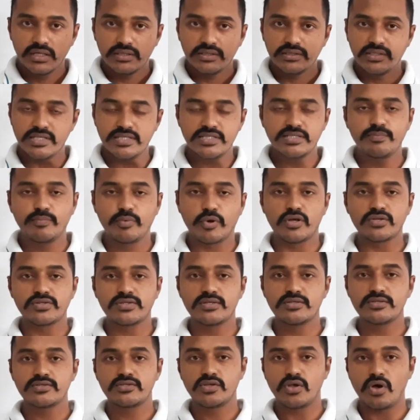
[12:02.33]
This
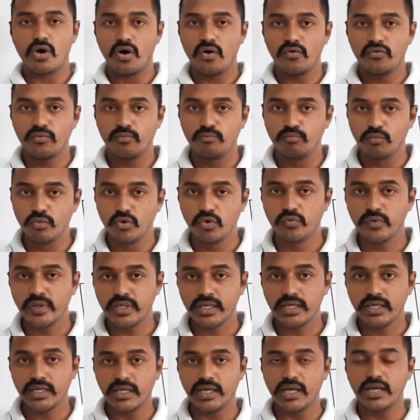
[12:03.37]
process of
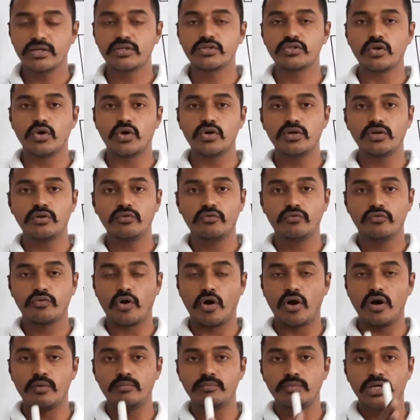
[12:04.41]
moving electron
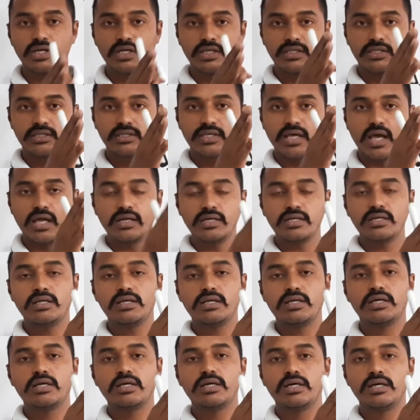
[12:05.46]
from
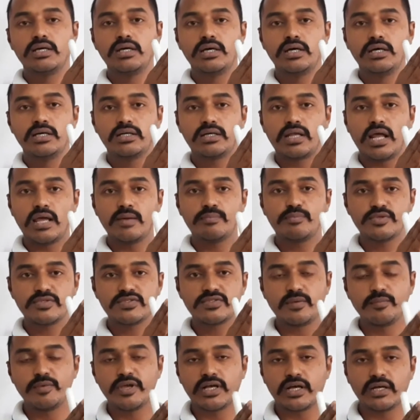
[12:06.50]
n-type
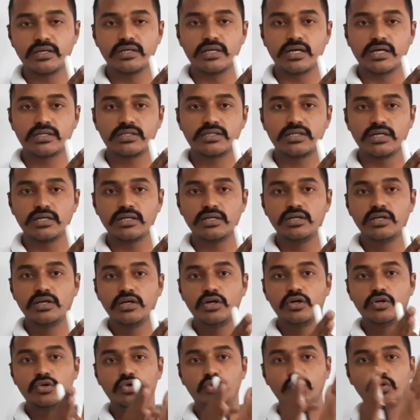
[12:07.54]

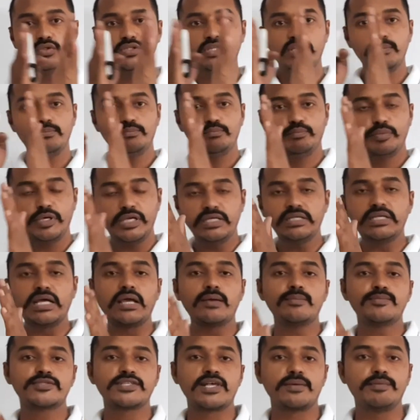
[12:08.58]
semiconductor to the
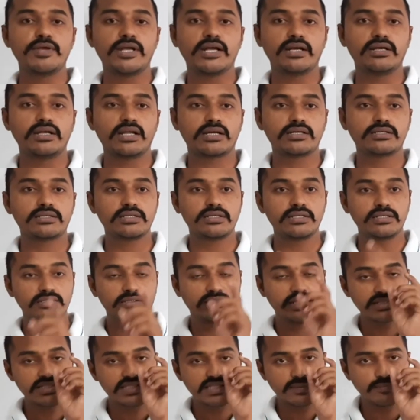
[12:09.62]
p-type semiconductor,
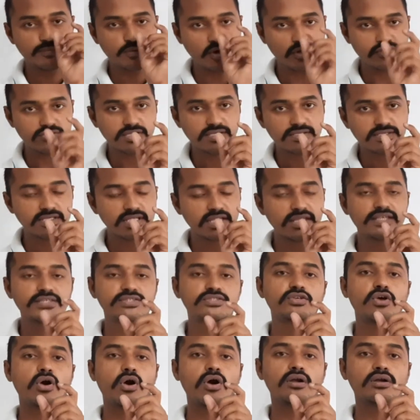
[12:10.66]
this process
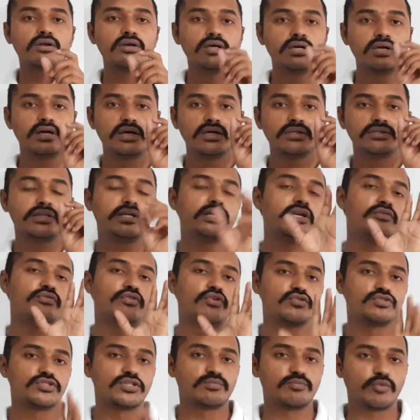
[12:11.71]
is called the
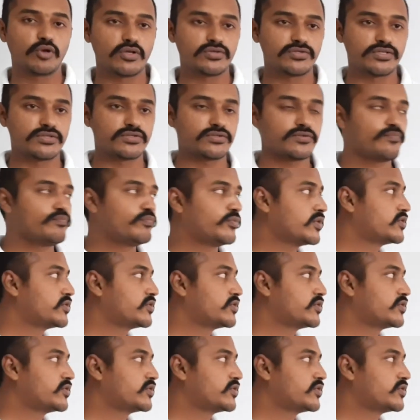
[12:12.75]
diffusion process.